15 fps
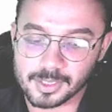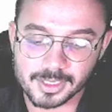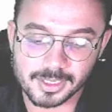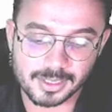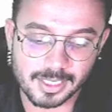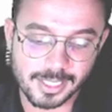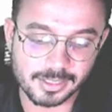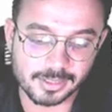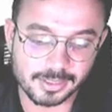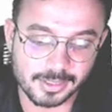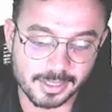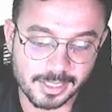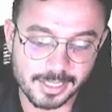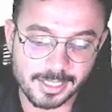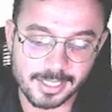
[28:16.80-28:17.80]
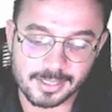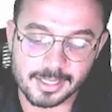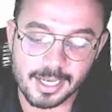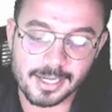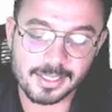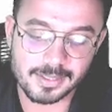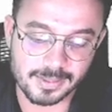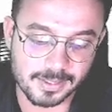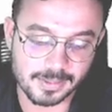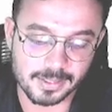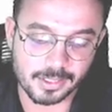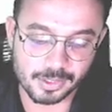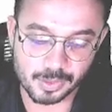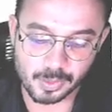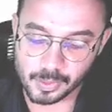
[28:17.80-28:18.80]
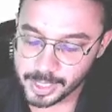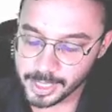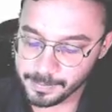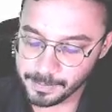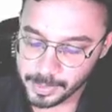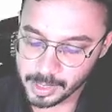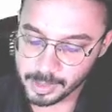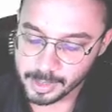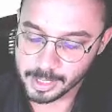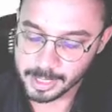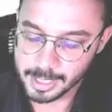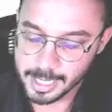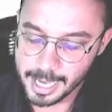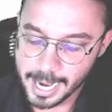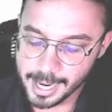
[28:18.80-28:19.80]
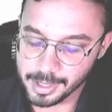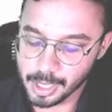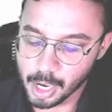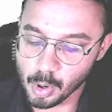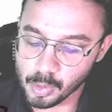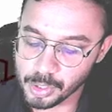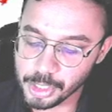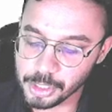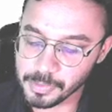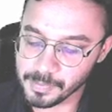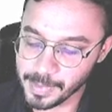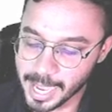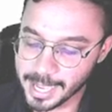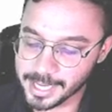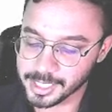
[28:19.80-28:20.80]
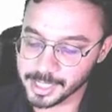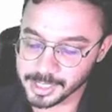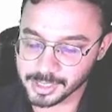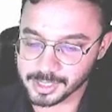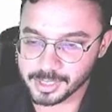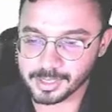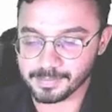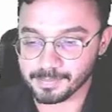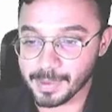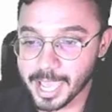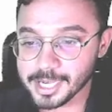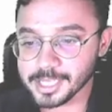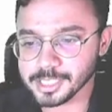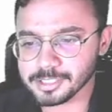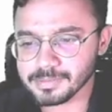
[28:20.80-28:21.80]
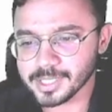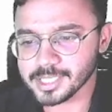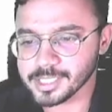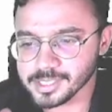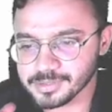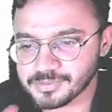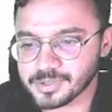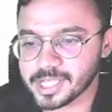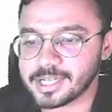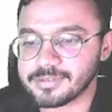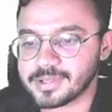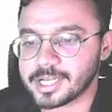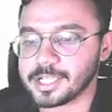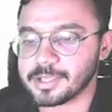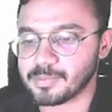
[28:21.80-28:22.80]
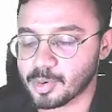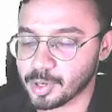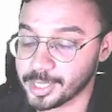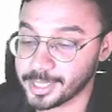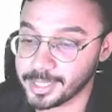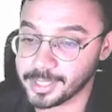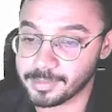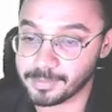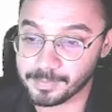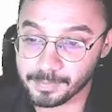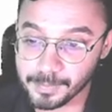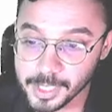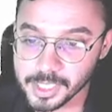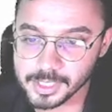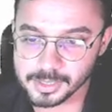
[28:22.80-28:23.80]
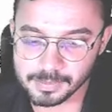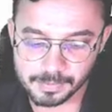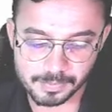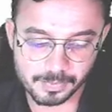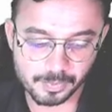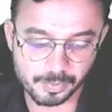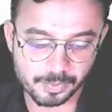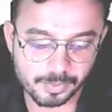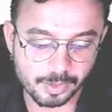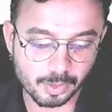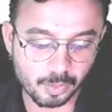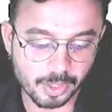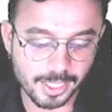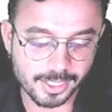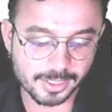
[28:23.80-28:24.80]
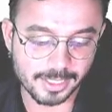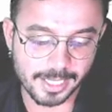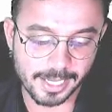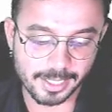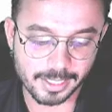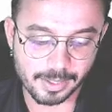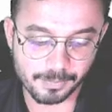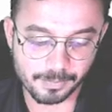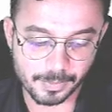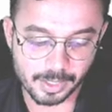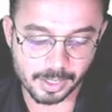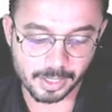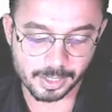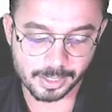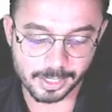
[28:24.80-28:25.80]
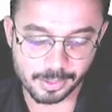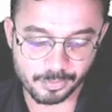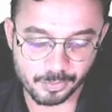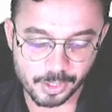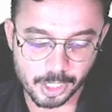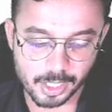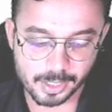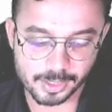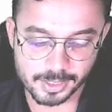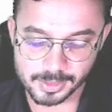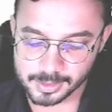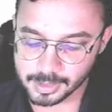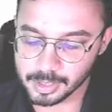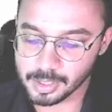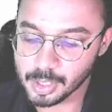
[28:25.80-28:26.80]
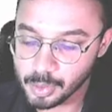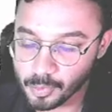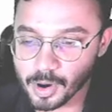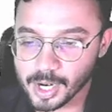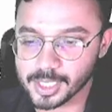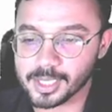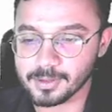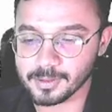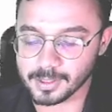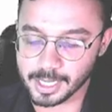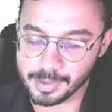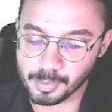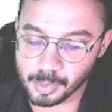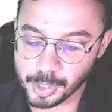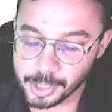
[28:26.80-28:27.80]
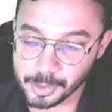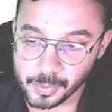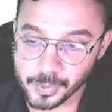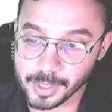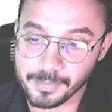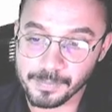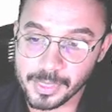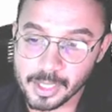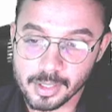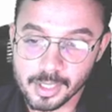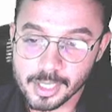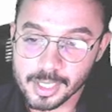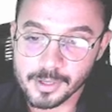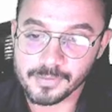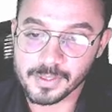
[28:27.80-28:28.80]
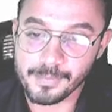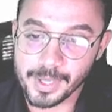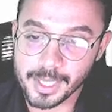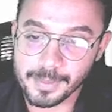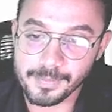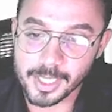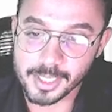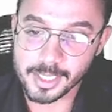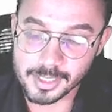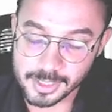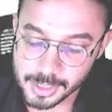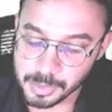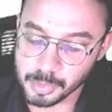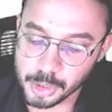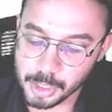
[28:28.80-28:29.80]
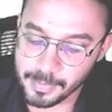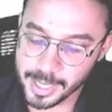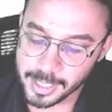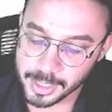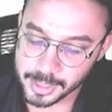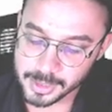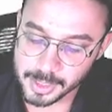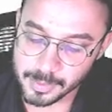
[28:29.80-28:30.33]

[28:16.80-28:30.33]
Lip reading: is like jitteriness and seizures. Okay, and how do you manage? Management is very important. Please look at the diagram carefully, or this whatever I am going to give. If the baby is symptomatic